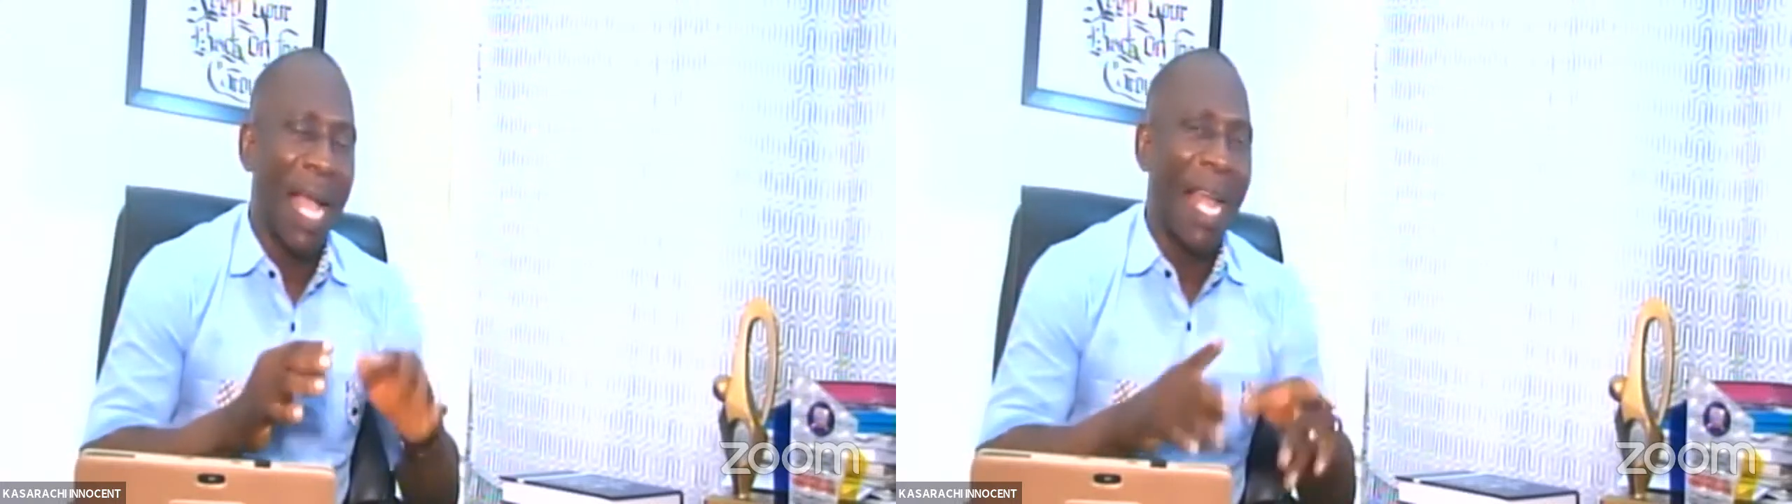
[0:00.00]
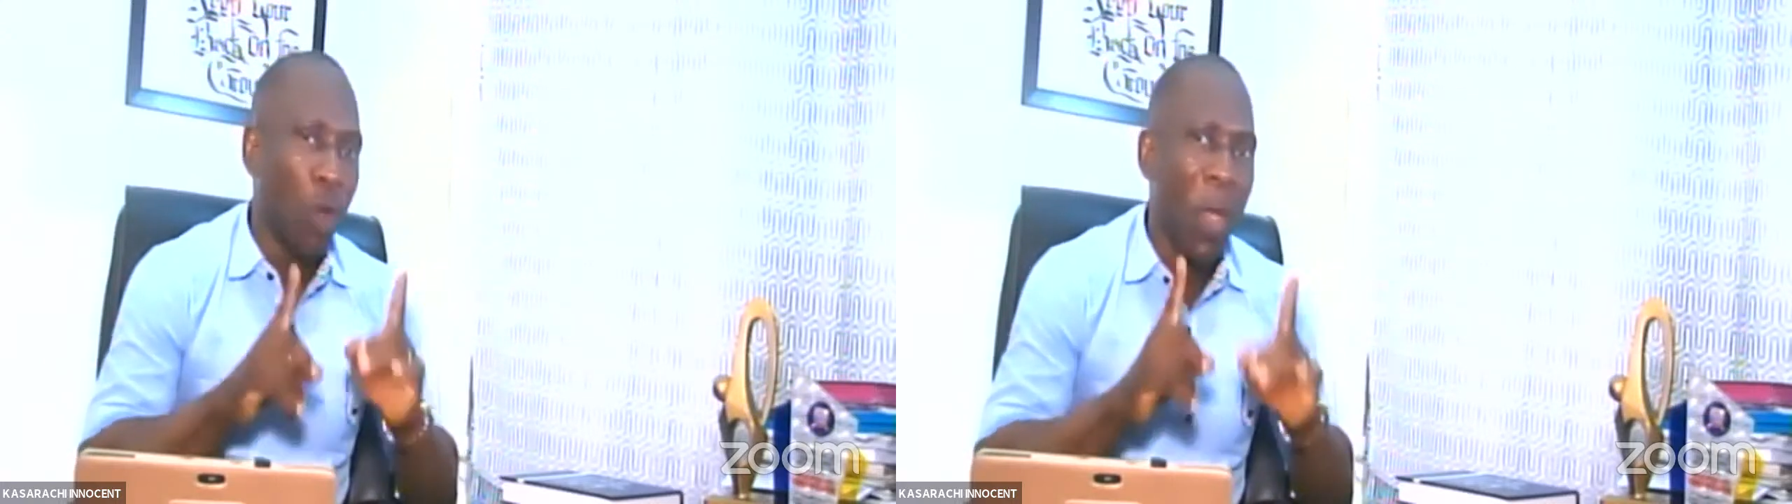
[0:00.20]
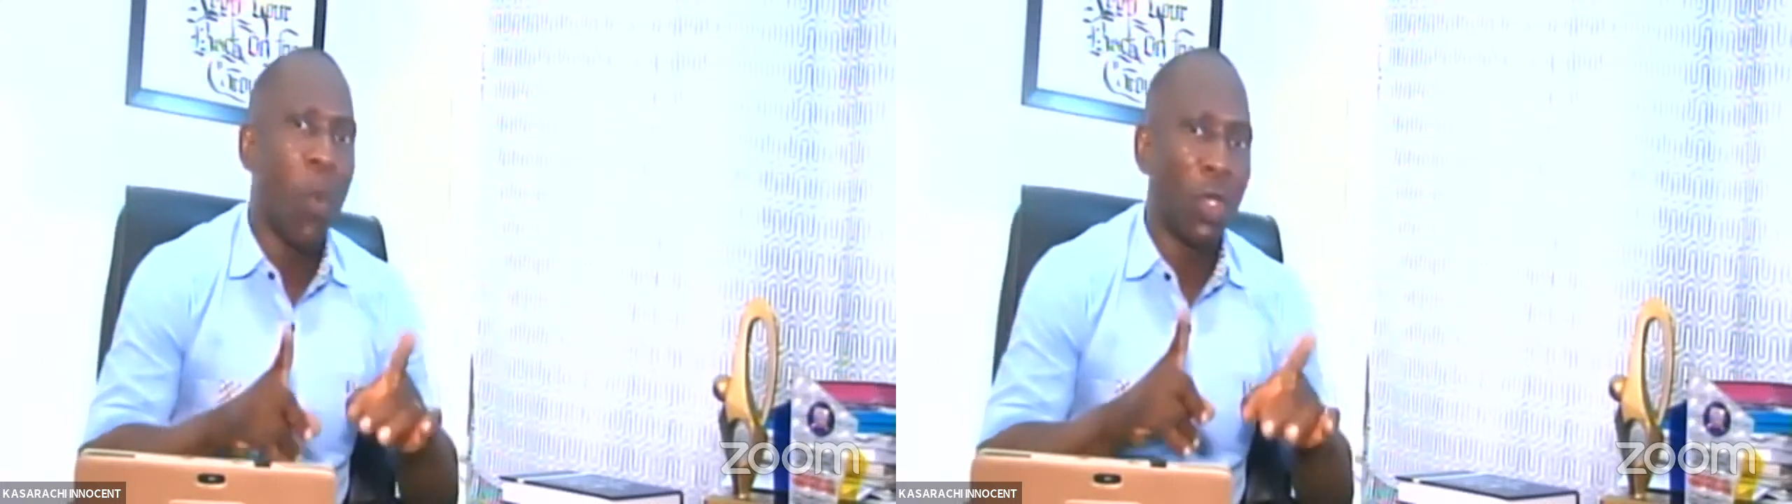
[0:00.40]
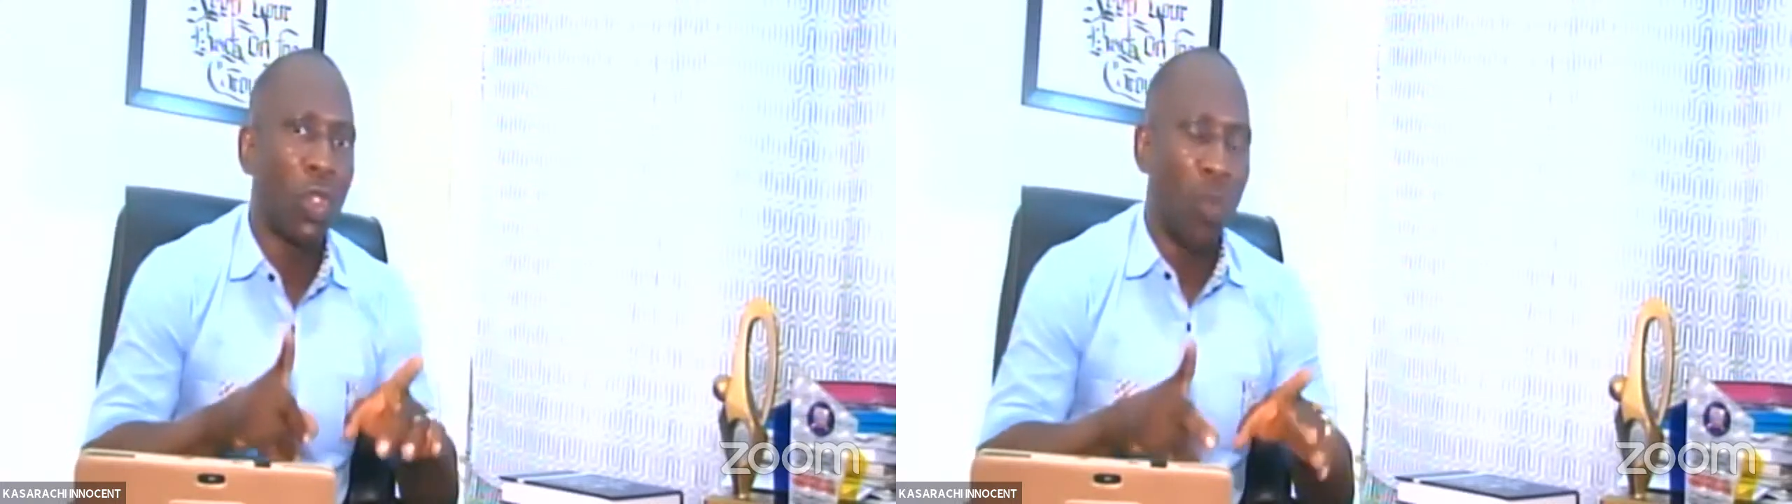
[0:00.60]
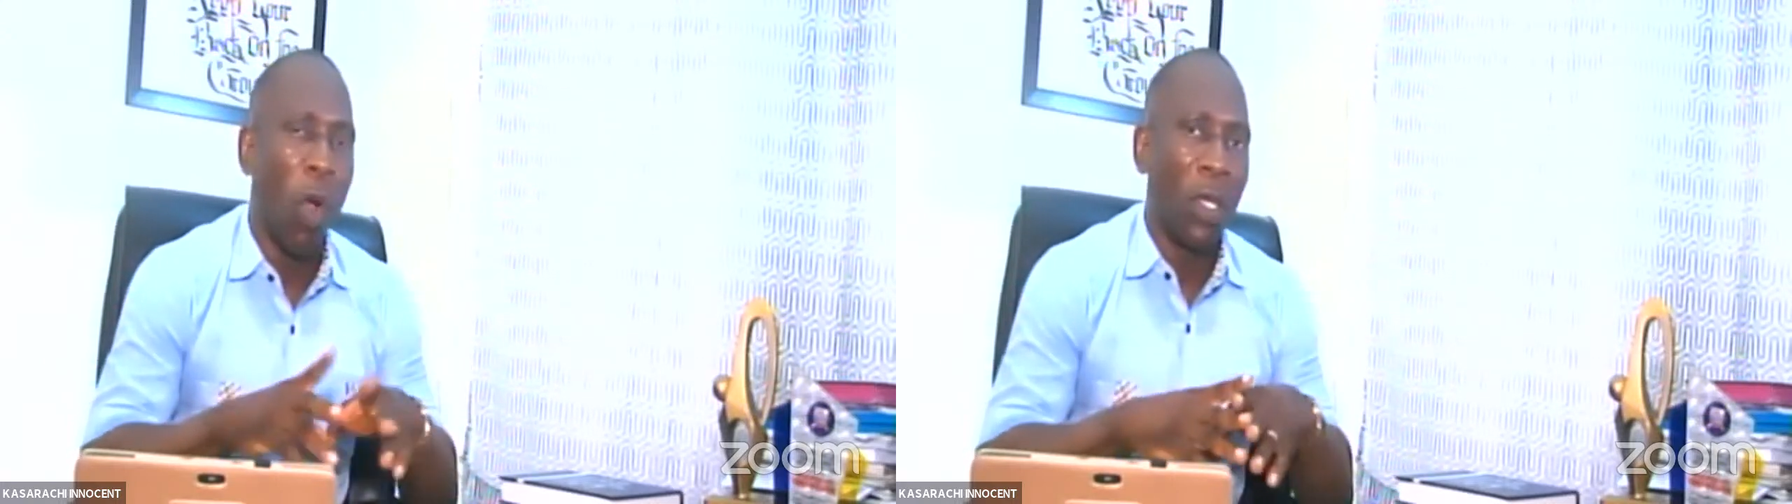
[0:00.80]
and knowing what
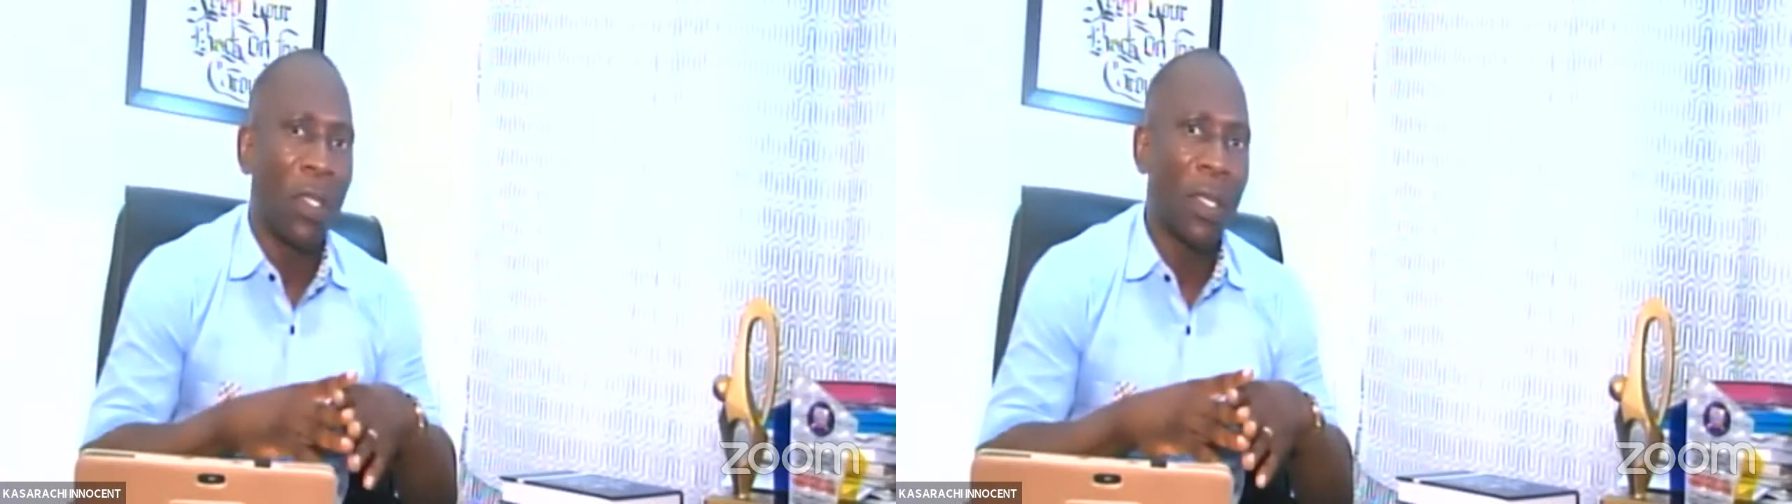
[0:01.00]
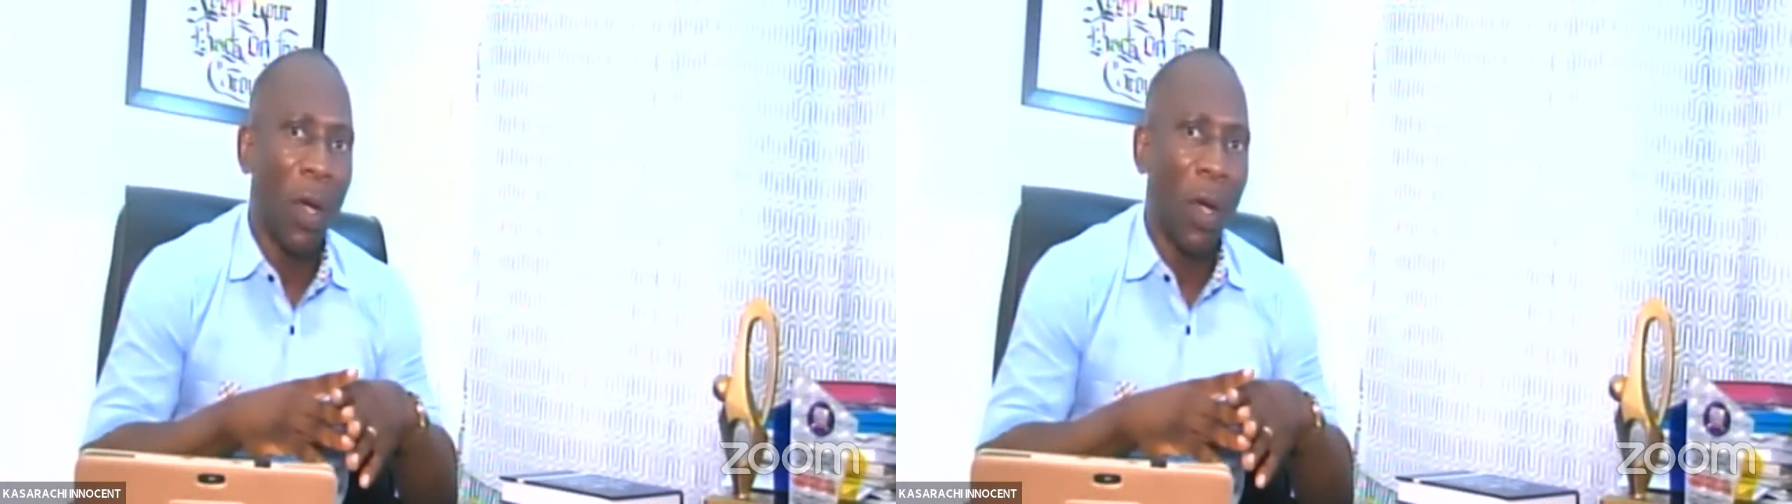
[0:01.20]
you want,